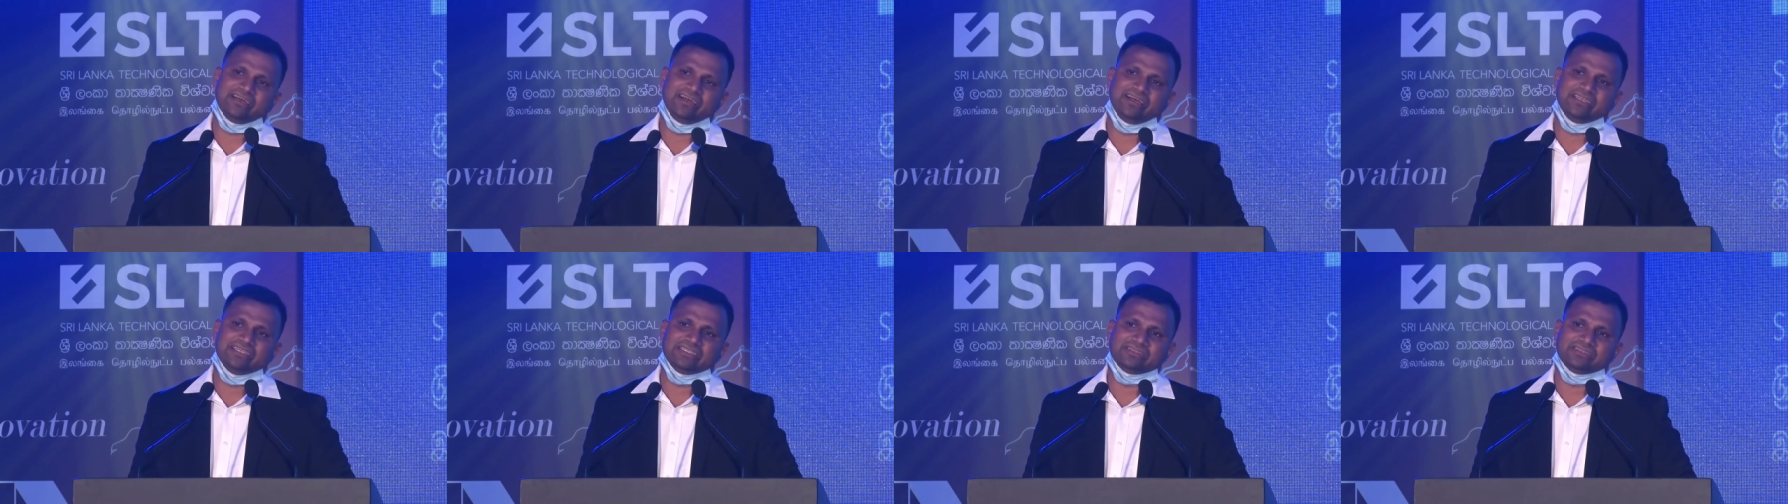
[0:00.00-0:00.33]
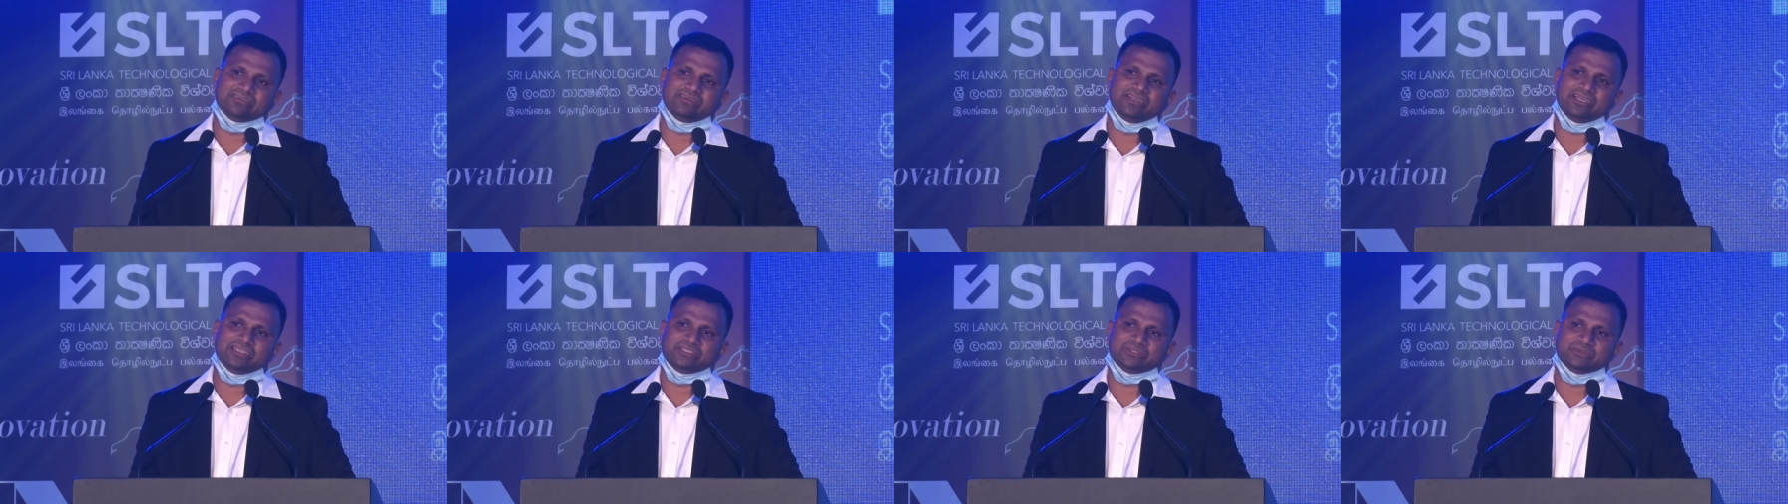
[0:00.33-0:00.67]

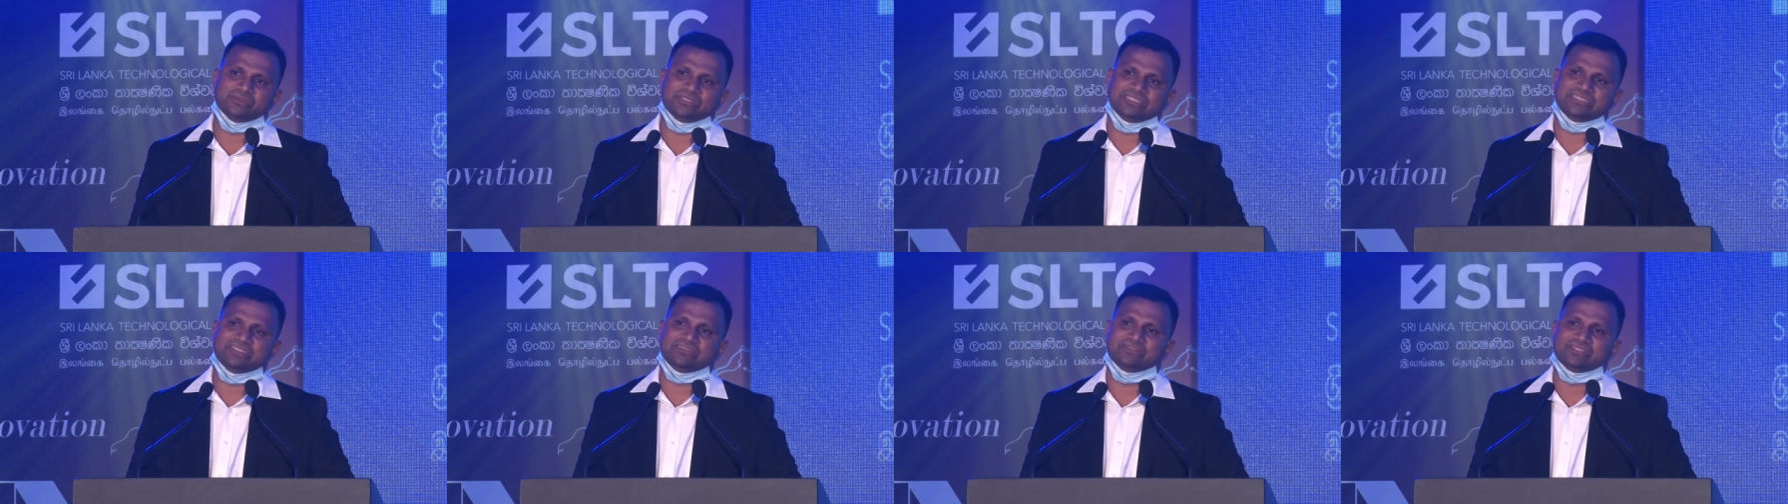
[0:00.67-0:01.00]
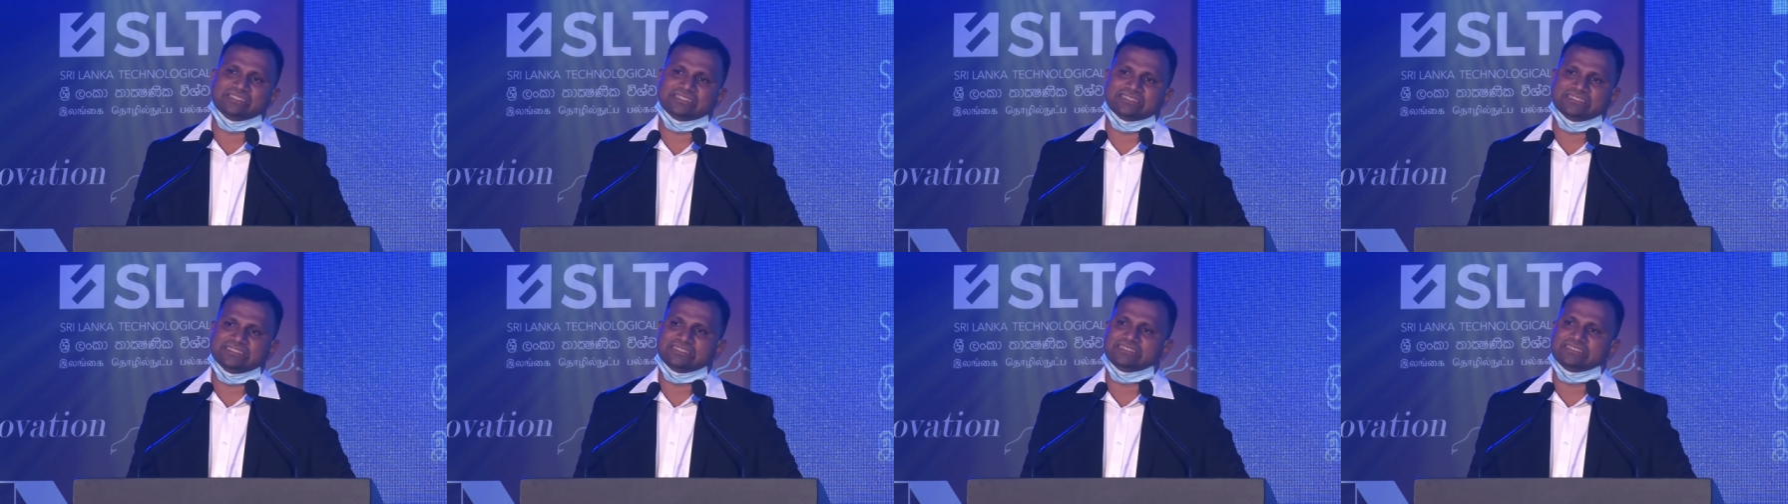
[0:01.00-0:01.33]
undergraduate
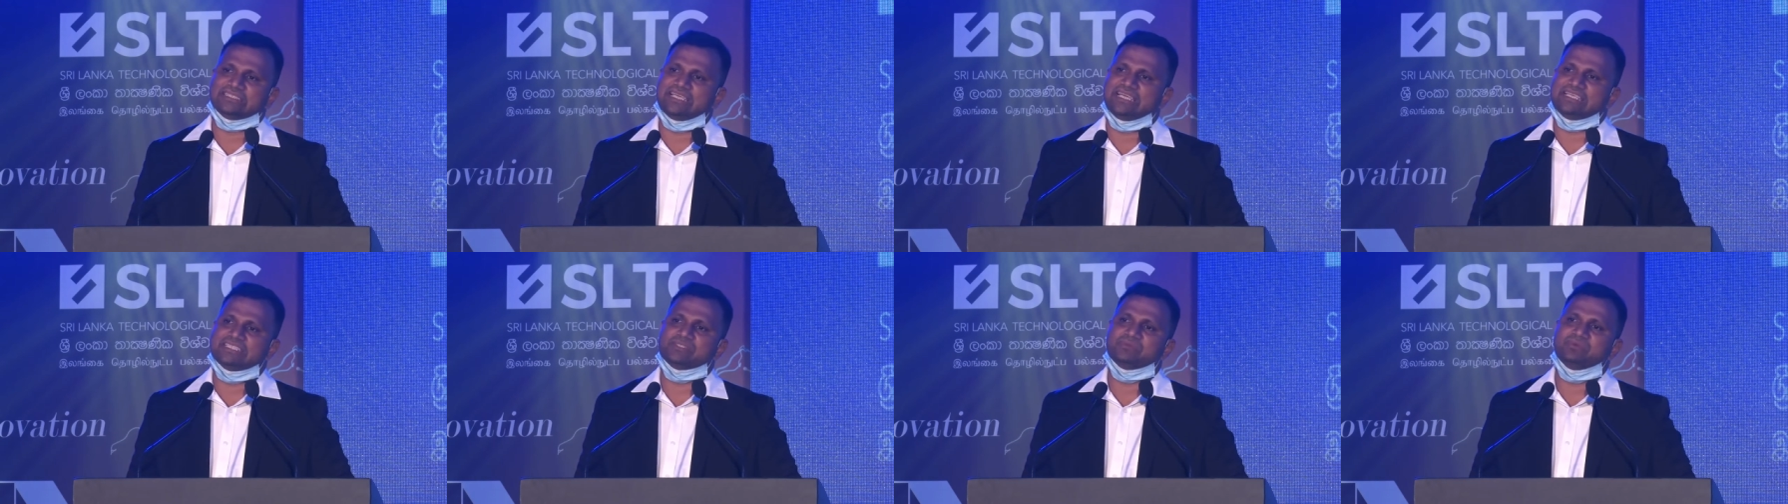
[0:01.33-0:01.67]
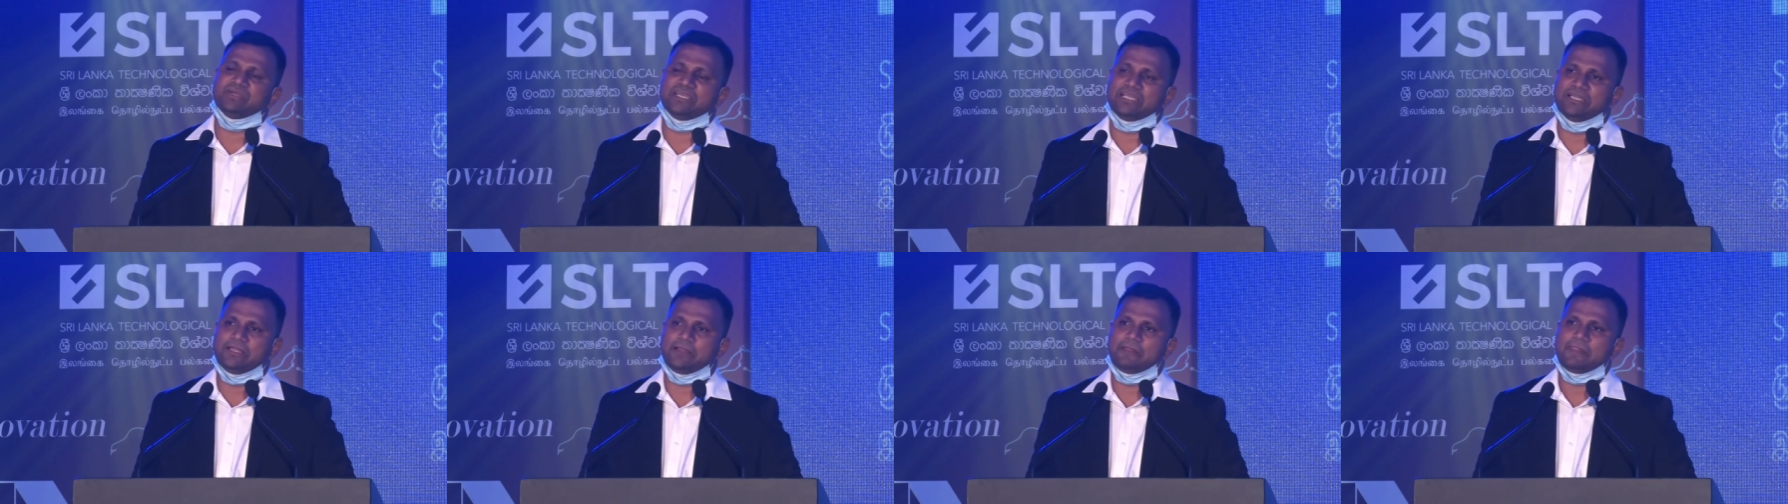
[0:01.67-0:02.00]
research as
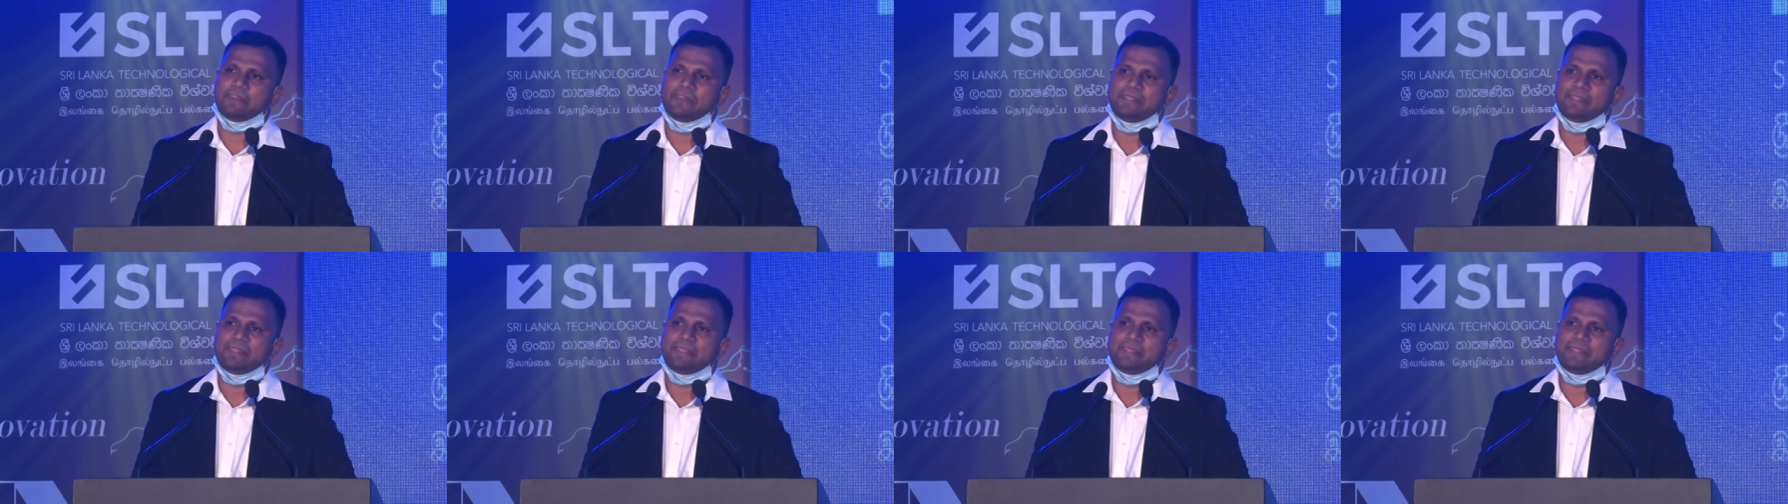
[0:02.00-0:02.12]
well.